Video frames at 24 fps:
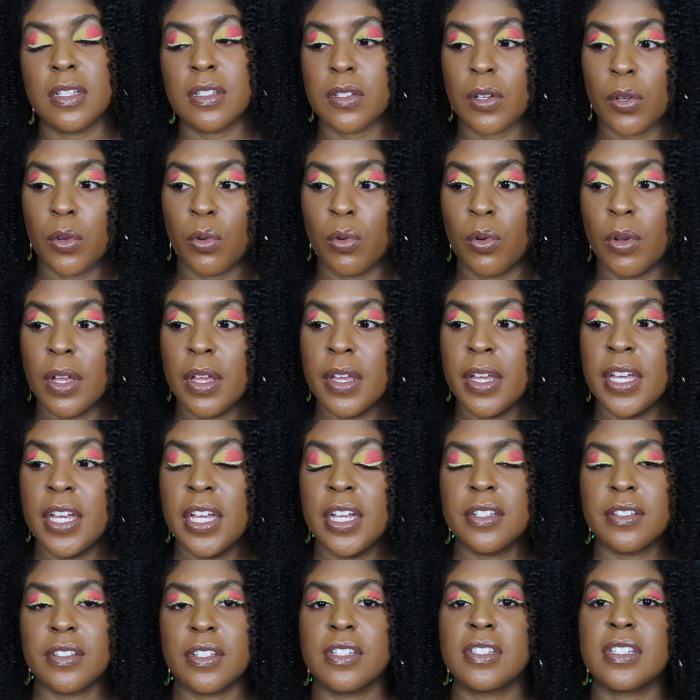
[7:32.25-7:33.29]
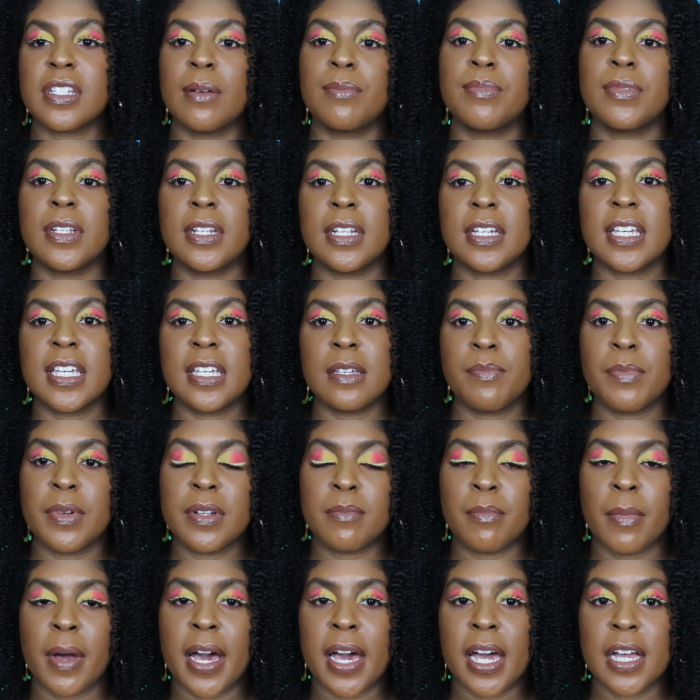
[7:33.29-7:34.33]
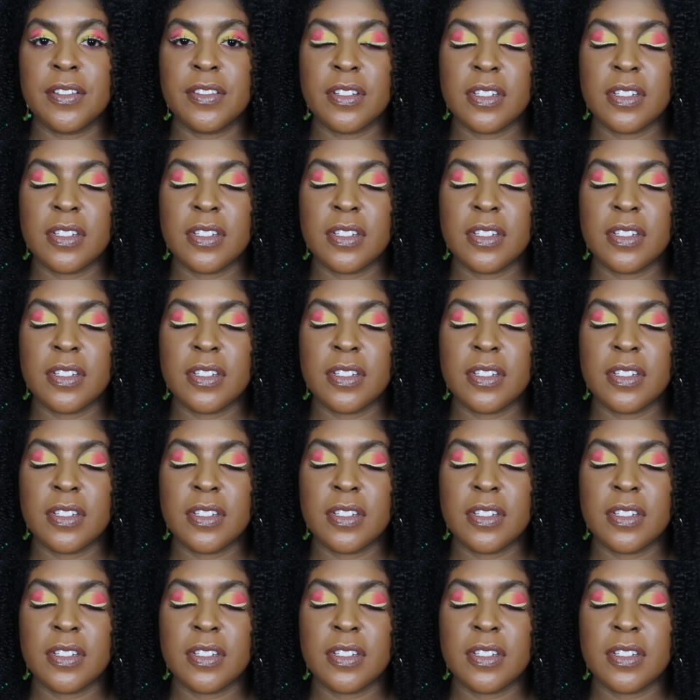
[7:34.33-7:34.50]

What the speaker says: So just something to keep in mind,